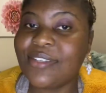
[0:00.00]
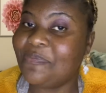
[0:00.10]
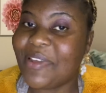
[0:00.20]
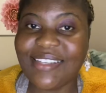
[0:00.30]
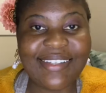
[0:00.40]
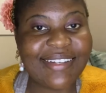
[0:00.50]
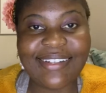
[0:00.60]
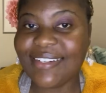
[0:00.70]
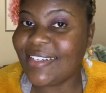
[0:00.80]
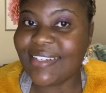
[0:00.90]

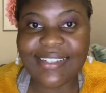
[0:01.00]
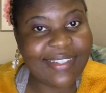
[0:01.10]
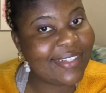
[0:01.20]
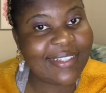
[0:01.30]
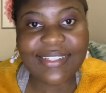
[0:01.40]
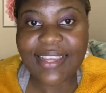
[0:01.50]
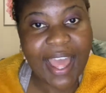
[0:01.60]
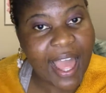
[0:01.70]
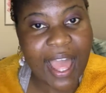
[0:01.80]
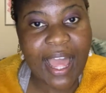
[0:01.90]
basically,
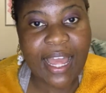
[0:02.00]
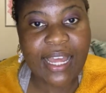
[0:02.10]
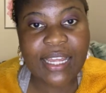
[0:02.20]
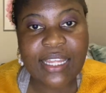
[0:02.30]
yeah,